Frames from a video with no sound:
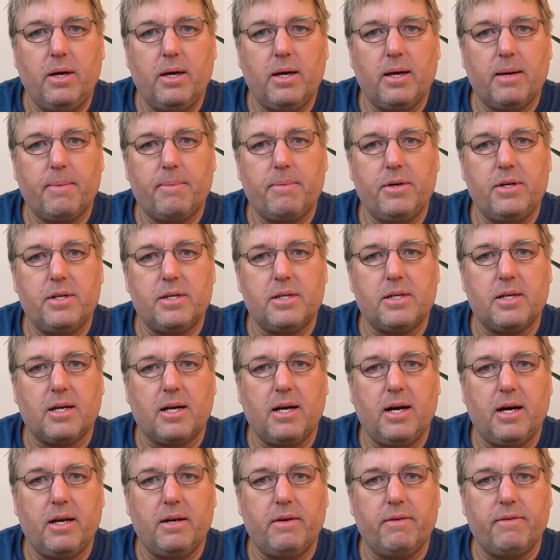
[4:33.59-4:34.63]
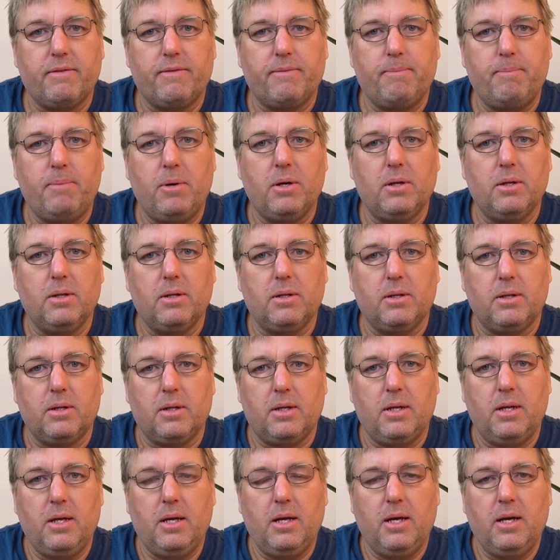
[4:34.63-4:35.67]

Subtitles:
It produces a kind of pull